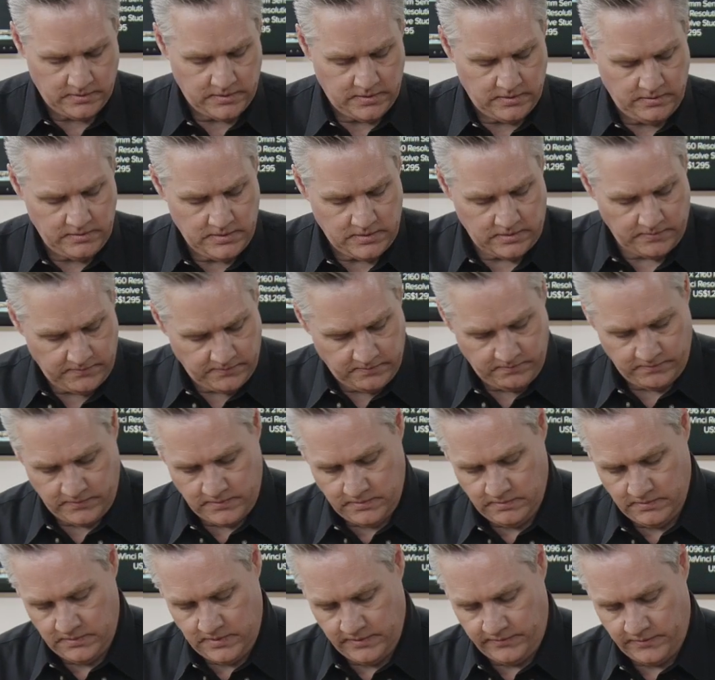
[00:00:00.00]
So there's a
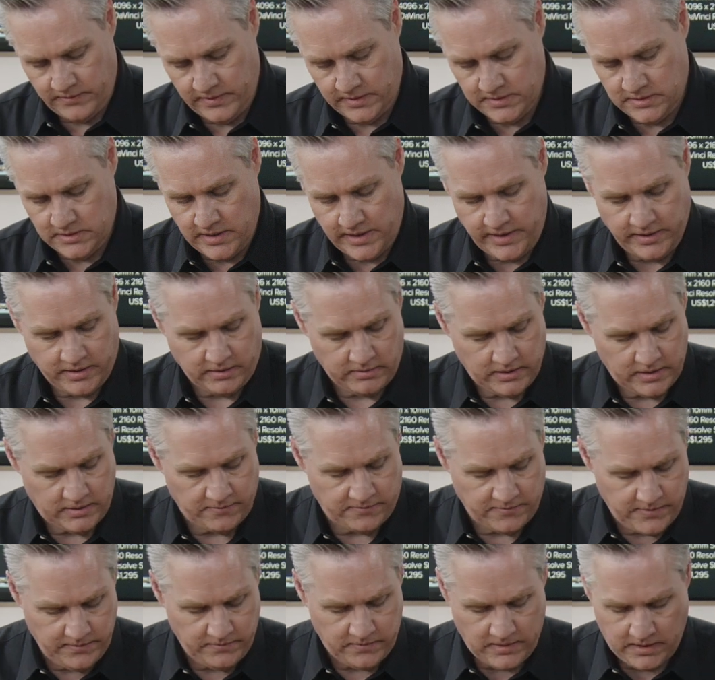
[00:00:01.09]
different aesthetic around the
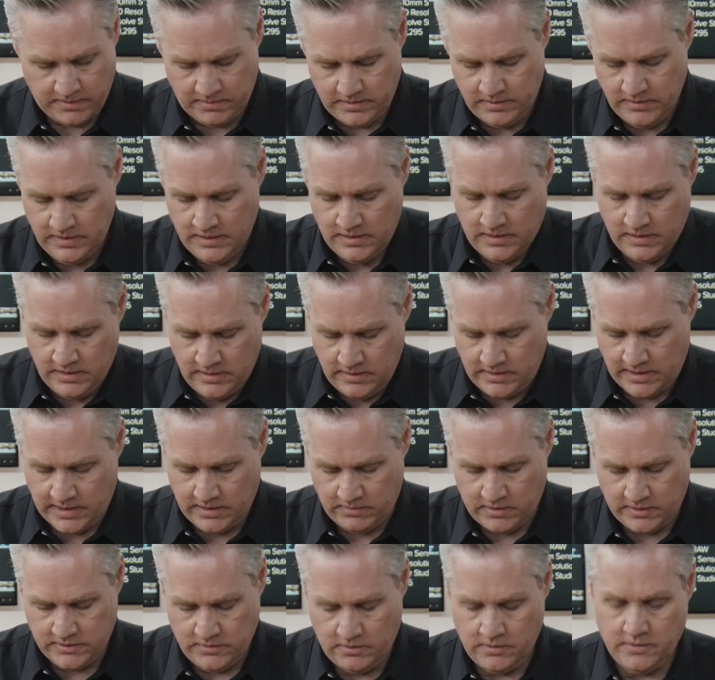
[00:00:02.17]
front there, but
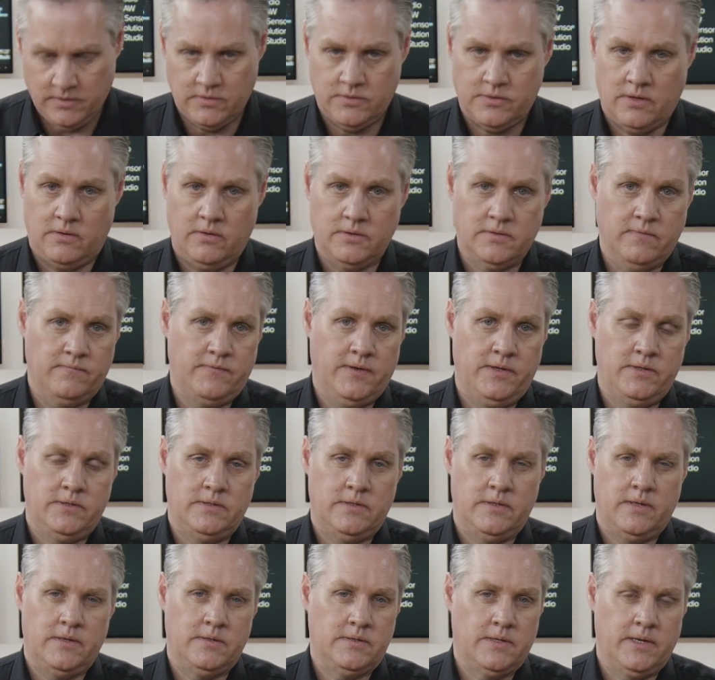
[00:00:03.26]
otherwise all the controls and features are
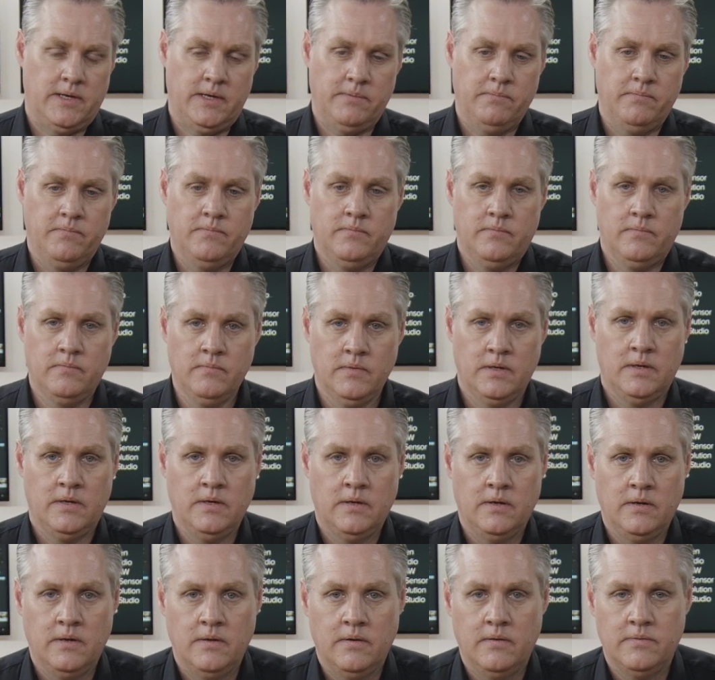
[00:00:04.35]
the same.
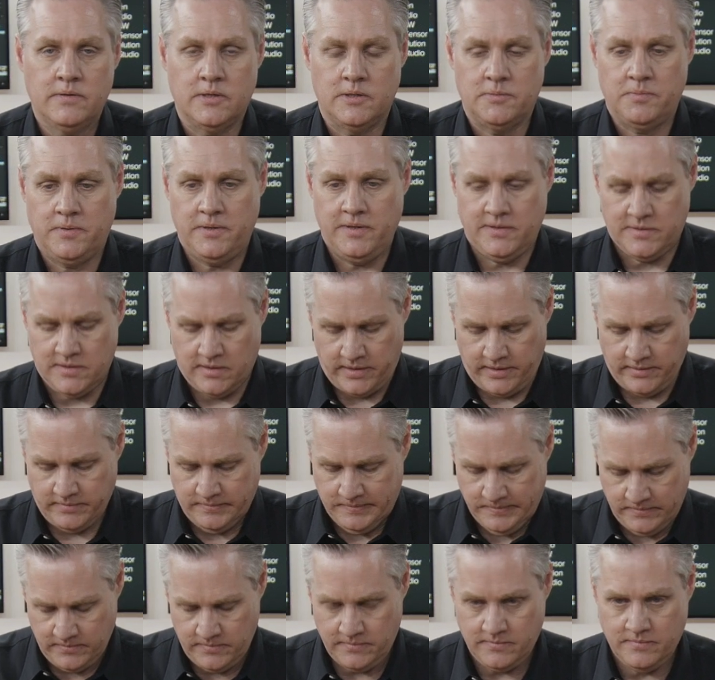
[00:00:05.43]
So it's pretty exciting.
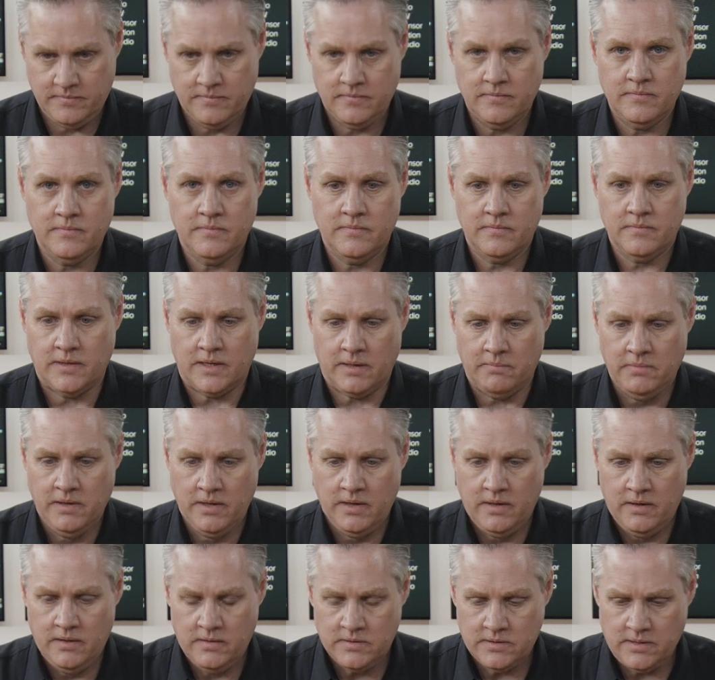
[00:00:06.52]
So
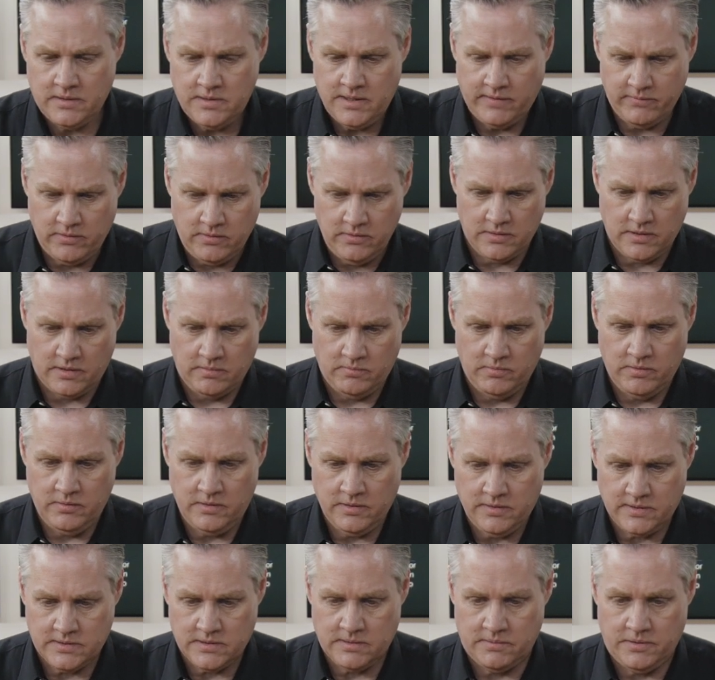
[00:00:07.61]
let's have a look. We'll
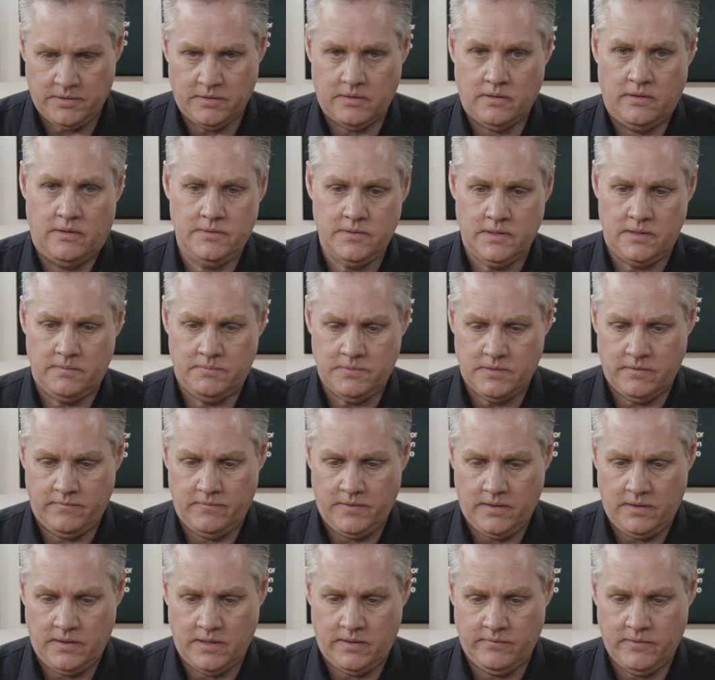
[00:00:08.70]
look at some of the close-ups of
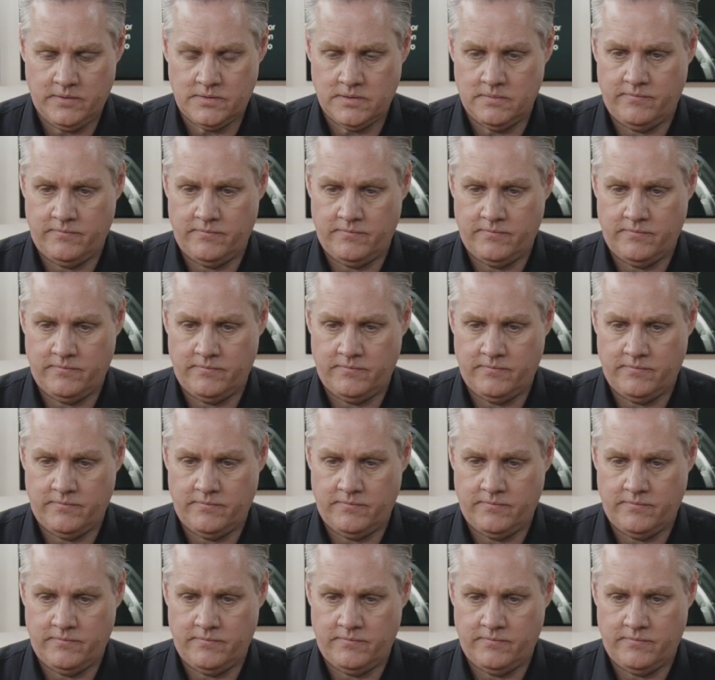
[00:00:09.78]
the, I've got some